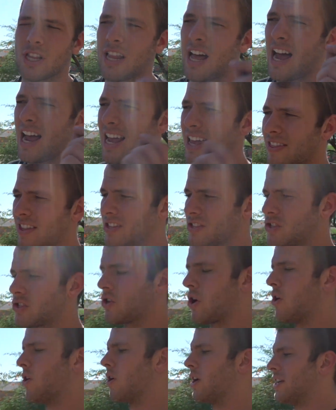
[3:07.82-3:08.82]
a lot and then
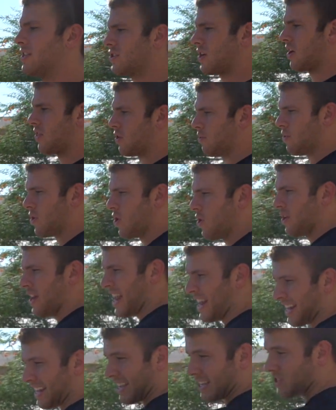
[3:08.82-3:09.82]
salt is on the road
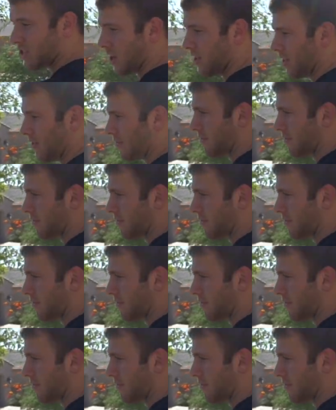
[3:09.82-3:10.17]
and it gets on the